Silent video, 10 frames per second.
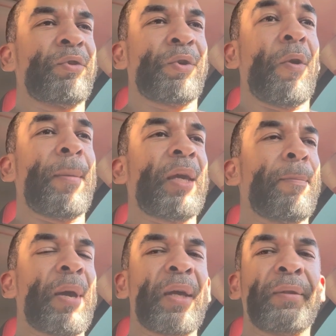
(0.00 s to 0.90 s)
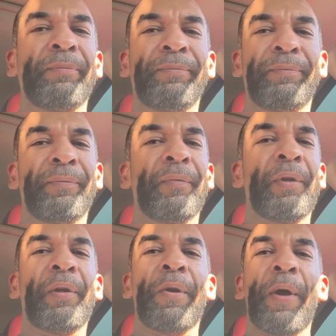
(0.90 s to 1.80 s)
Just gonna make it mine.
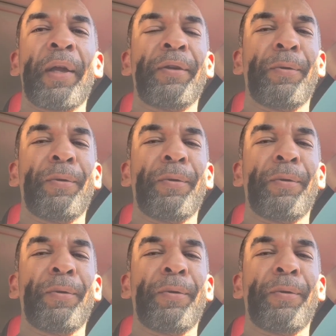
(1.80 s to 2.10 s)
You know how I do